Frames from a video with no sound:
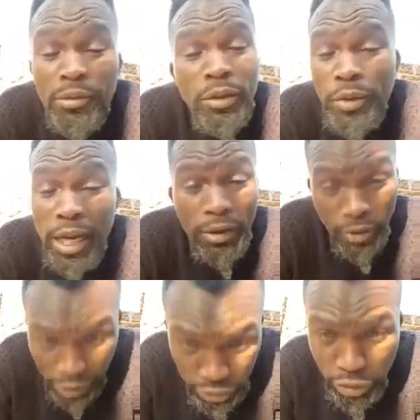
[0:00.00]
We are
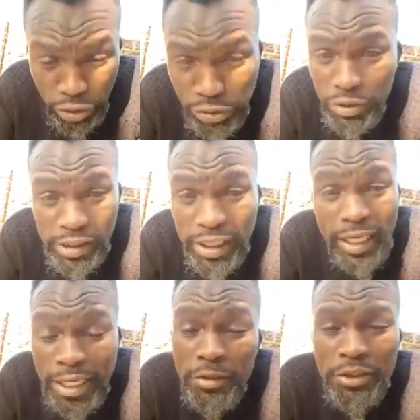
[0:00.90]
going to go through this
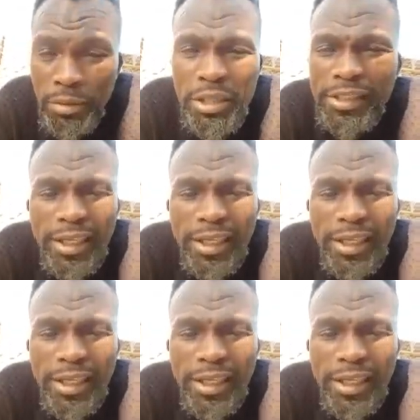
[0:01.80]
again with Chamisa.